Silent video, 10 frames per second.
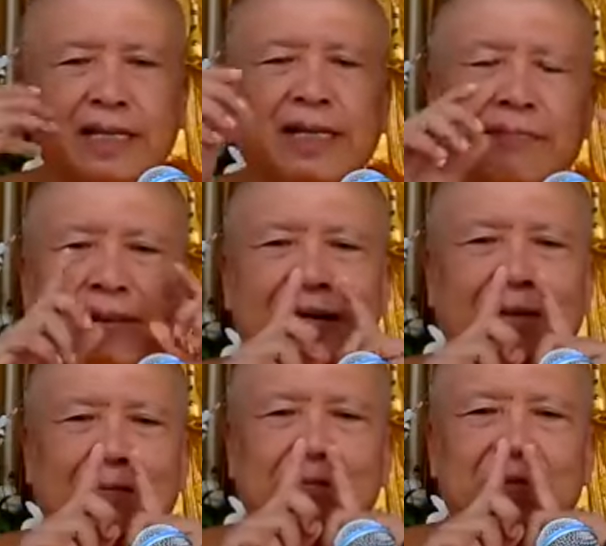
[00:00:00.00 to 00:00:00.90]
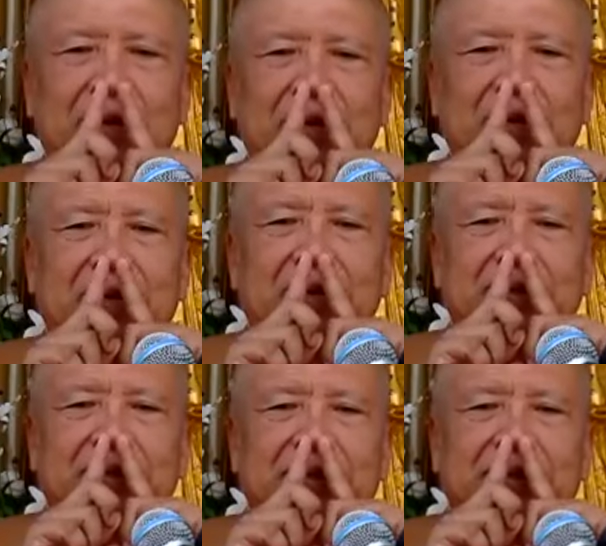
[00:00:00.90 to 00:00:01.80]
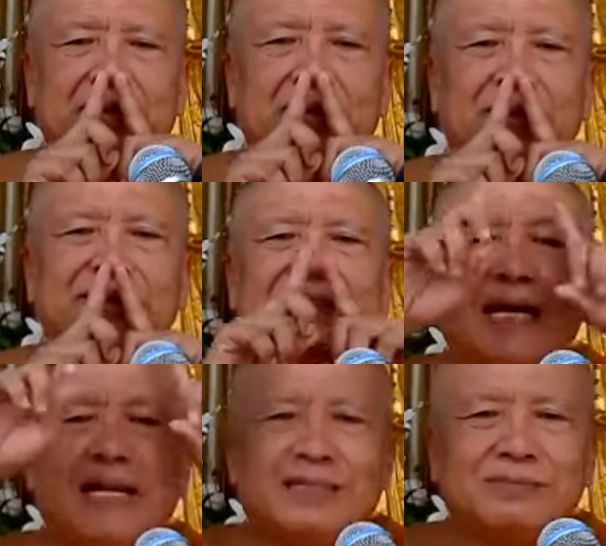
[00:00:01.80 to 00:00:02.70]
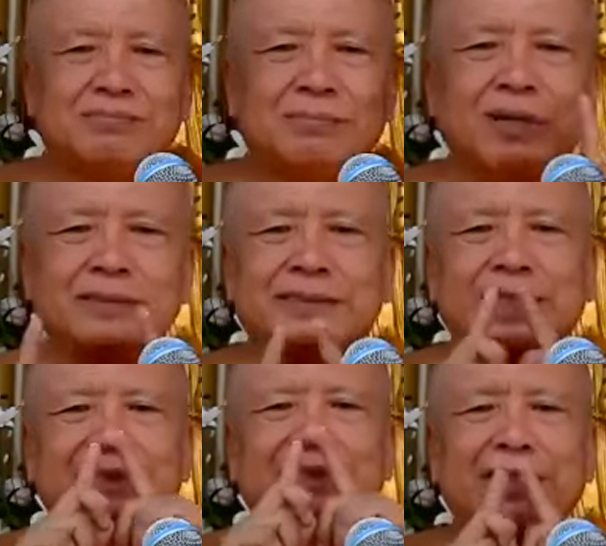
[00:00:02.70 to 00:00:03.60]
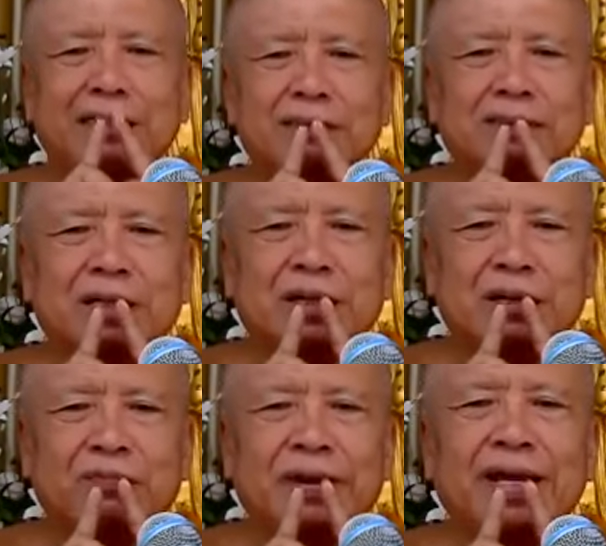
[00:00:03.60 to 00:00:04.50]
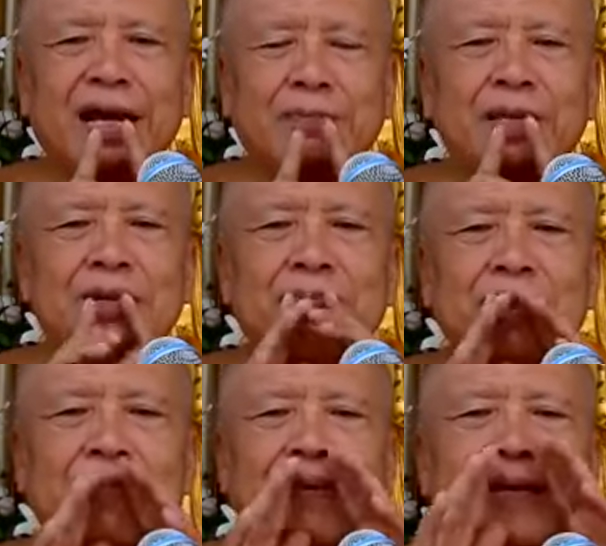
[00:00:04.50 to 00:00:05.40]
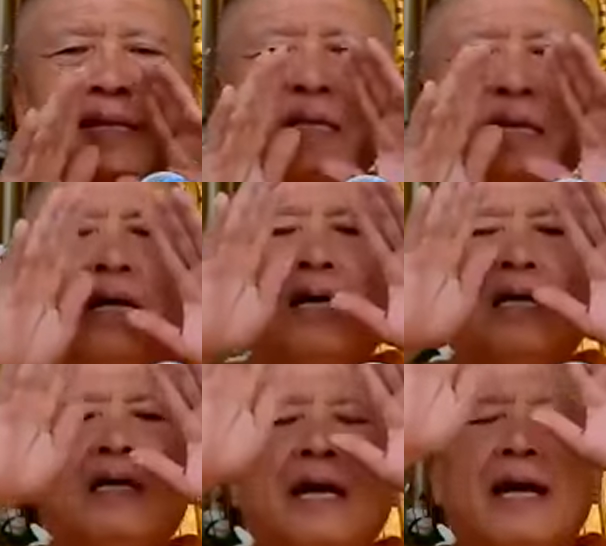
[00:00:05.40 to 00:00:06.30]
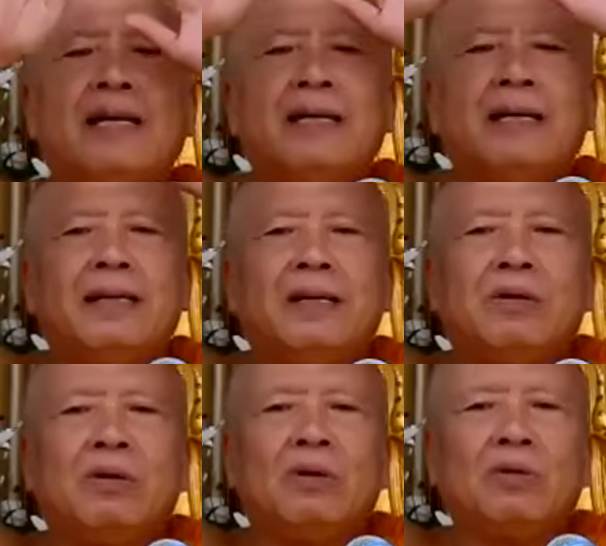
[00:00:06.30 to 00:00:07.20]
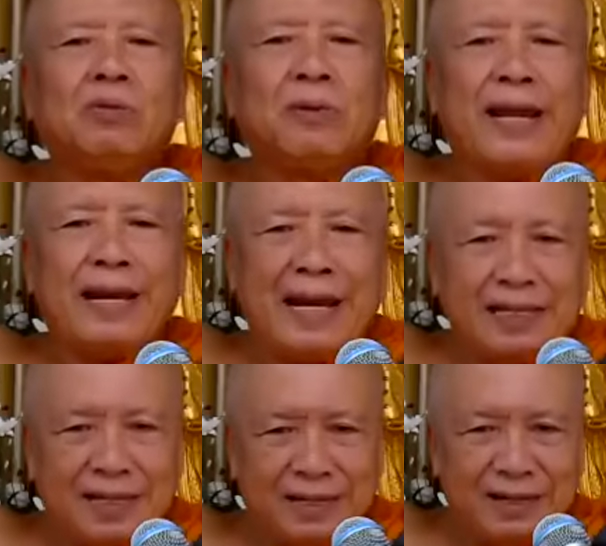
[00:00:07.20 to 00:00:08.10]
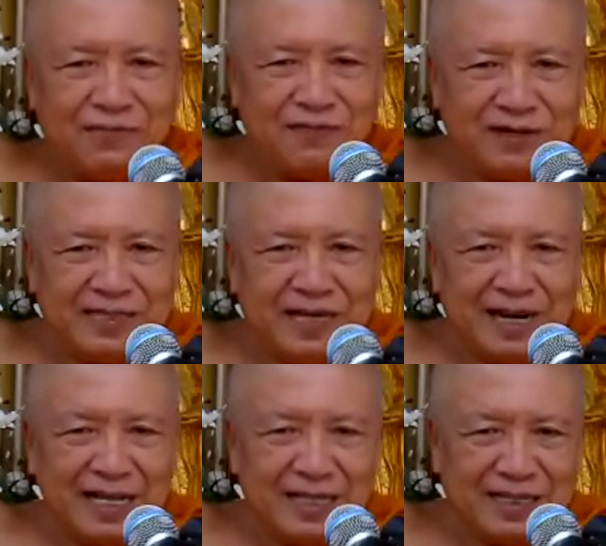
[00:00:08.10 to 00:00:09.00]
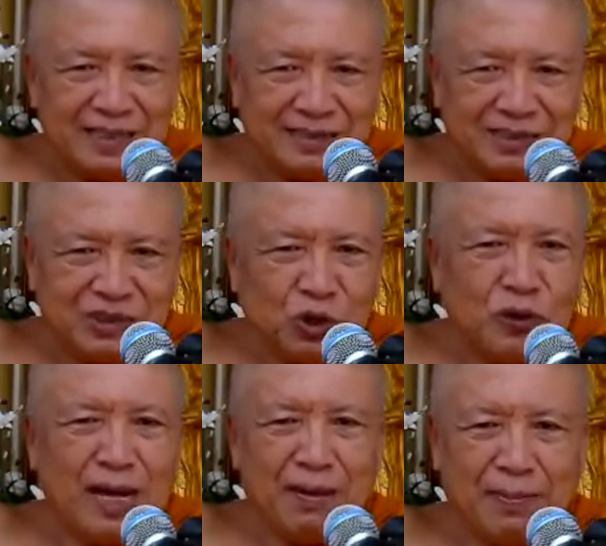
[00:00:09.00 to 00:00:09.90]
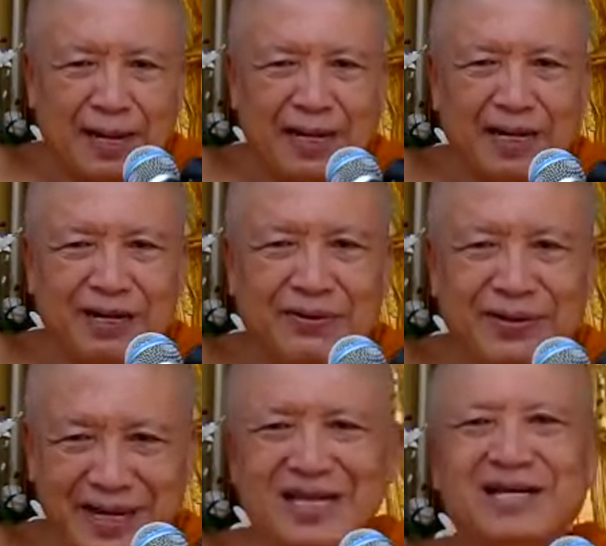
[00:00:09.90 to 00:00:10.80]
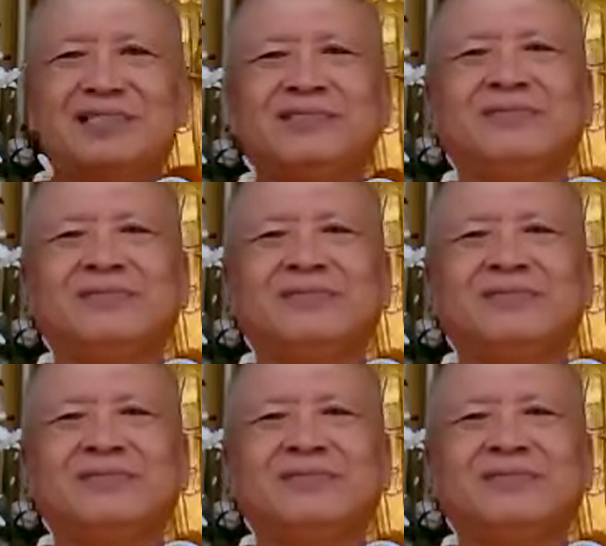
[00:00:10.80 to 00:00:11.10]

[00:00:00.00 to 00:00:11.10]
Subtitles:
it becomes good sense, more sensing, wake up in between, and go to enlighten, the first enlighten, soda one, okay?